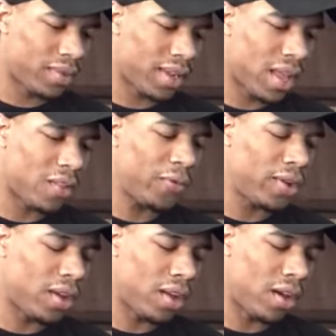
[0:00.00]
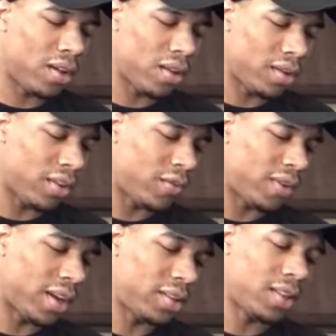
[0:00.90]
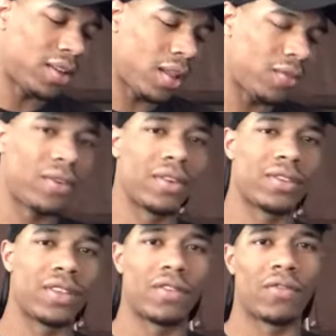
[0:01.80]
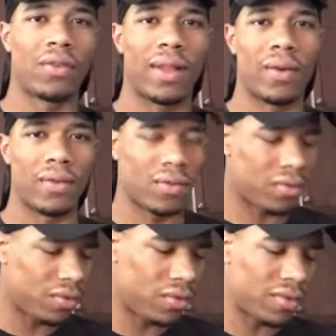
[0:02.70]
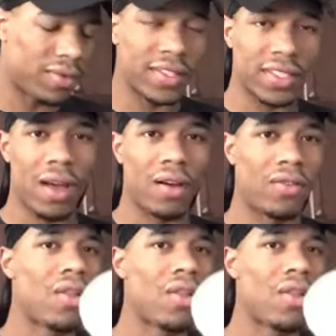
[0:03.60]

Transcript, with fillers: California, y'all, y'all different. I think California is different from like the South.